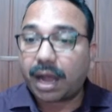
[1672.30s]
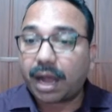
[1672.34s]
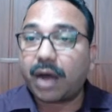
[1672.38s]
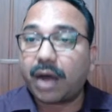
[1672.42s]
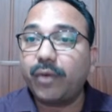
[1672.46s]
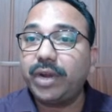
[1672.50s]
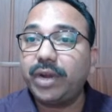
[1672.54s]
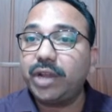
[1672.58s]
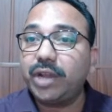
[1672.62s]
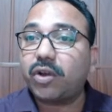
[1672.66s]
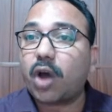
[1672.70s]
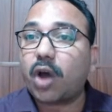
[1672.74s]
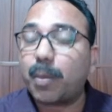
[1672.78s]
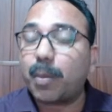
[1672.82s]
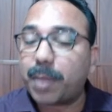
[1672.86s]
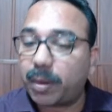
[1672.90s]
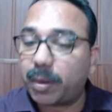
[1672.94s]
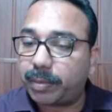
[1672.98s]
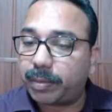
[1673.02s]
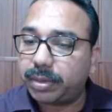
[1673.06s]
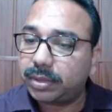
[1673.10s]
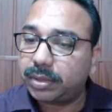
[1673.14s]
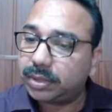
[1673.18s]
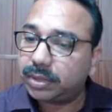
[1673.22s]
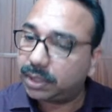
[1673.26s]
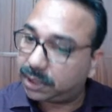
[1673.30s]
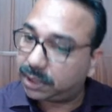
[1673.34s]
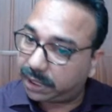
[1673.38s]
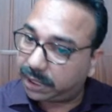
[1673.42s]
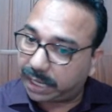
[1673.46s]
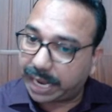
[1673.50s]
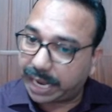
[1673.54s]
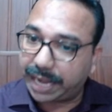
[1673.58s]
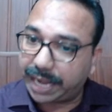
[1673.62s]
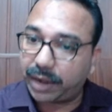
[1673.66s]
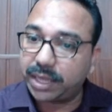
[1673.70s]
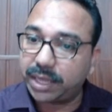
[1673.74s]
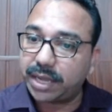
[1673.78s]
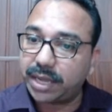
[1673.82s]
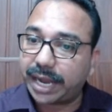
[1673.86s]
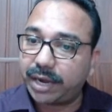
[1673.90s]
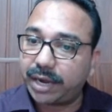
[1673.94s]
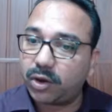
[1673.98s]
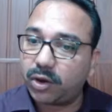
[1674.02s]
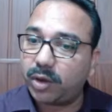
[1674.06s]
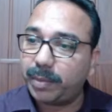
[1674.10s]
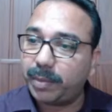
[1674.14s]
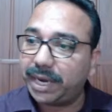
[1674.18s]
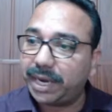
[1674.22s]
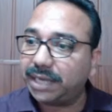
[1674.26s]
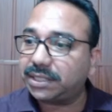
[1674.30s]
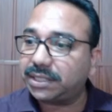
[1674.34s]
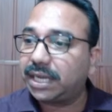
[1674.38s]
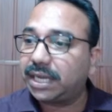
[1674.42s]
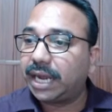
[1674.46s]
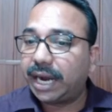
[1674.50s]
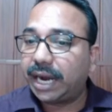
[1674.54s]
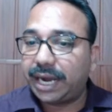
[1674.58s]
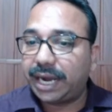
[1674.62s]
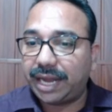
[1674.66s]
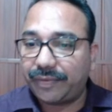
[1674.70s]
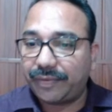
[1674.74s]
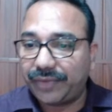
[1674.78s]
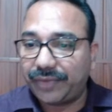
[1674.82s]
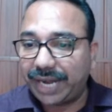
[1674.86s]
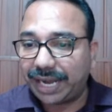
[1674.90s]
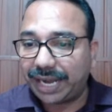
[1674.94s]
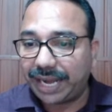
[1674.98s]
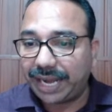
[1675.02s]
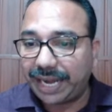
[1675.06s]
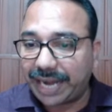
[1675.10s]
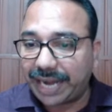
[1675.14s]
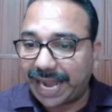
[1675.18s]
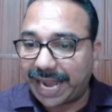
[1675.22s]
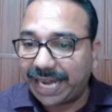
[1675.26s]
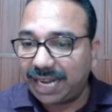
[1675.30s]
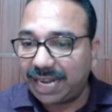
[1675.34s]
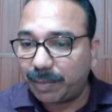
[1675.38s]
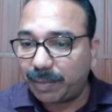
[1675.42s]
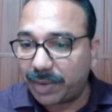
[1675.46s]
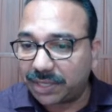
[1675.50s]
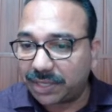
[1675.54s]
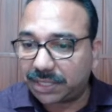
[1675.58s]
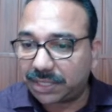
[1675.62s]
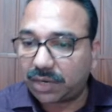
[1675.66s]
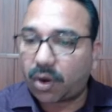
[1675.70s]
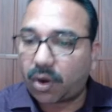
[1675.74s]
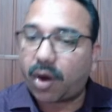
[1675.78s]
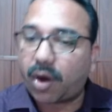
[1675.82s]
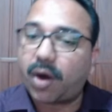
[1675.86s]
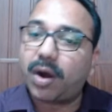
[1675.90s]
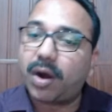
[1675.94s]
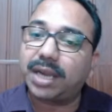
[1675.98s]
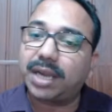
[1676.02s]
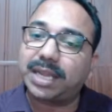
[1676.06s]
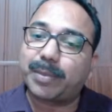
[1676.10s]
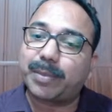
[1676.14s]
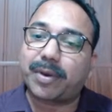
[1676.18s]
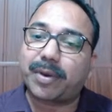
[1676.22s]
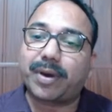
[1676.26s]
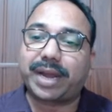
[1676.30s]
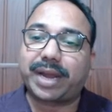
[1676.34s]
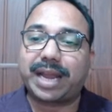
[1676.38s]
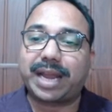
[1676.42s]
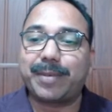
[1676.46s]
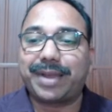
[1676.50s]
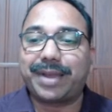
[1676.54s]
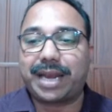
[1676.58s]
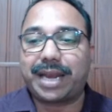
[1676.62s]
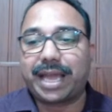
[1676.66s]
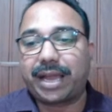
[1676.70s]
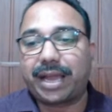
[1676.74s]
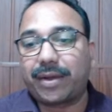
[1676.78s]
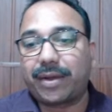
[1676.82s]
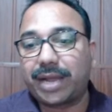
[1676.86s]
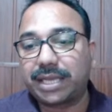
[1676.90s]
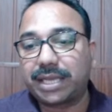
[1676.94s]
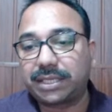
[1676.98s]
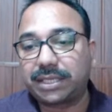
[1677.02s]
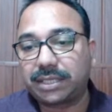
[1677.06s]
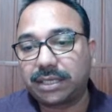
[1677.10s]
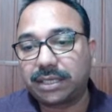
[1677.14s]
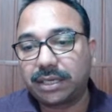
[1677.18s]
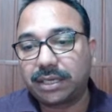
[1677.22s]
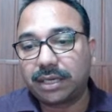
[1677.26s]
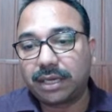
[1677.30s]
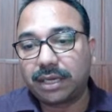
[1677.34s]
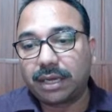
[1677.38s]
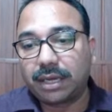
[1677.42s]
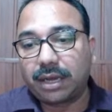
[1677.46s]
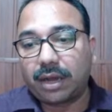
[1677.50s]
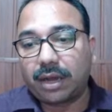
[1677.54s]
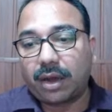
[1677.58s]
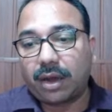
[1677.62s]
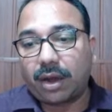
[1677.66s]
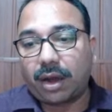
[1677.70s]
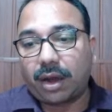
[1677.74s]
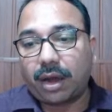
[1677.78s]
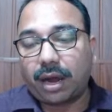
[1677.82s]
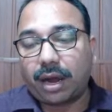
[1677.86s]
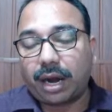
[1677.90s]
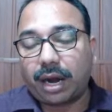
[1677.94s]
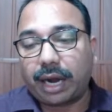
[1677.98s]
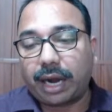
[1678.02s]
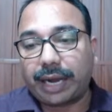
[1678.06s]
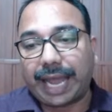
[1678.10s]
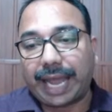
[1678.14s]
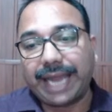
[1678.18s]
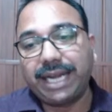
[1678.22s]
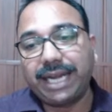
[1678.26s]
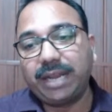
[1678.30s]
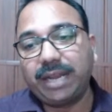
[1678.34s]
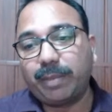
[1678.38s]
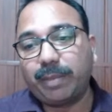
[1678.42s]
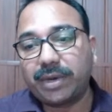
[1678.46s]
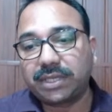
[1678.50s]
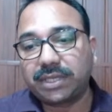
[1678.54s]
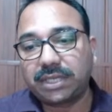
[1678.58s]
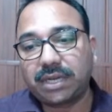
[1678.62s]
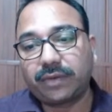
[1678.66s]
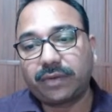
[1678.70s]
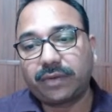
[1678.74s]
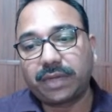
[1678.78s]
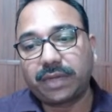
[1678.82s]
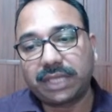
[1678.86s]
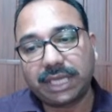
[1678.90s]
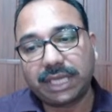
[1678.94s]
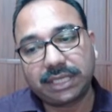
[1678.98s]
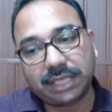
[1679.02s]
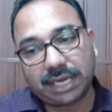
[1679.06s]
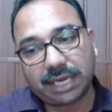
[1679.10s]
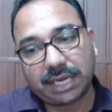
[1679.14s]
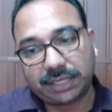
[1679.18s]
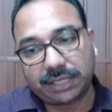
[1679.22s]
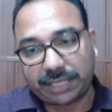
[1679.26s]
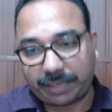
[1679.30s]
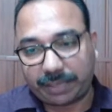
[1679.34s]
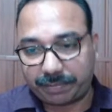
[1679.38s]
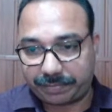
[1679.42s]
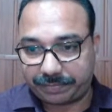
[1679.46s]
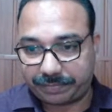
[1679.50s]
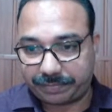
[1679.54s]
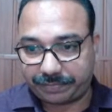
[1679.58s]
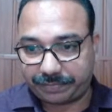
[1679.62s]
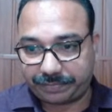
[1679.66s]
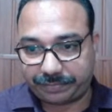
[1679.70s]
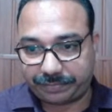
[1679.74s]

How will you cope up? C language I know means definitely 90% all the programming language, 90% of the things are same.